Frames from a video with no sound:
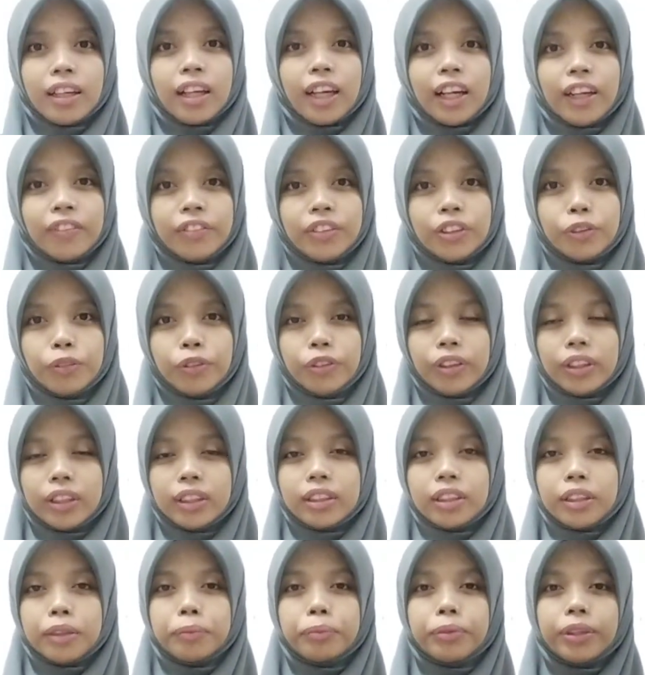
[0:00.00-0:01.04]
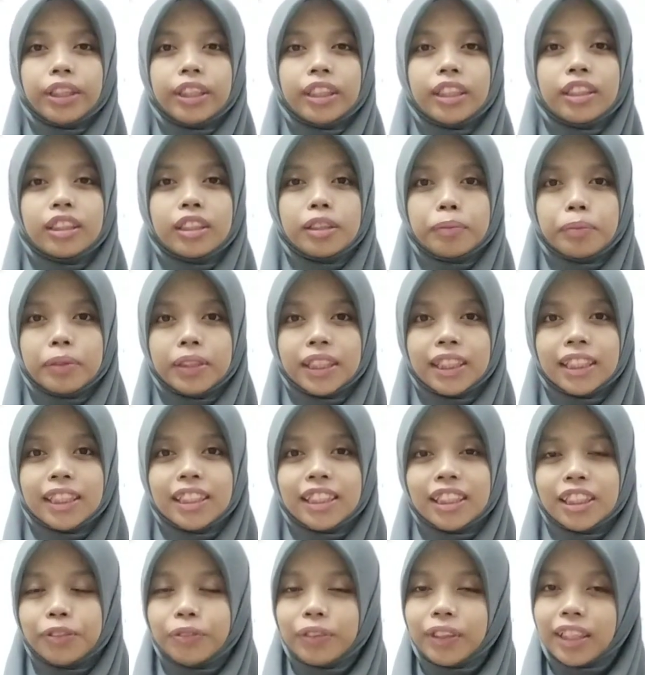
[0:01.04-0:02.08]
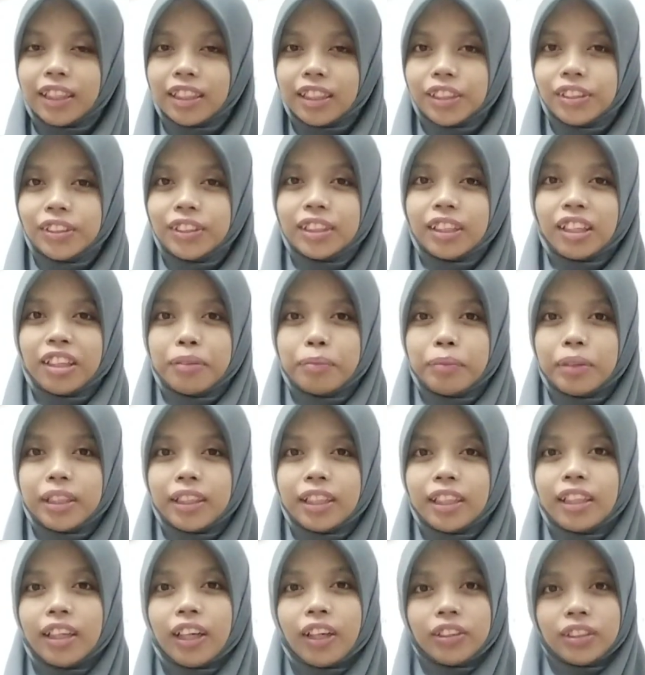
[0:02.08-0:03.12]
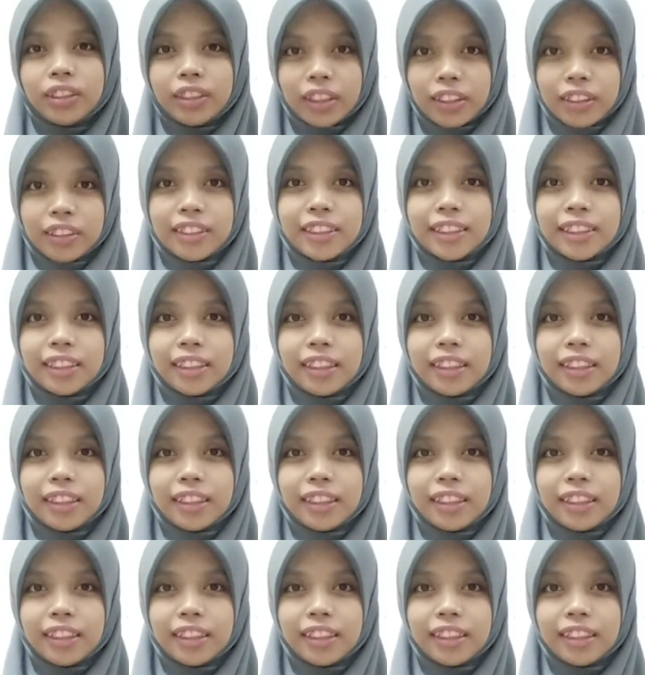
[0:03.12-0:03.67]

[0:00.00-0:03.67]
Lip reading: After we are done breaking the biscuits, we can now start making our chocolate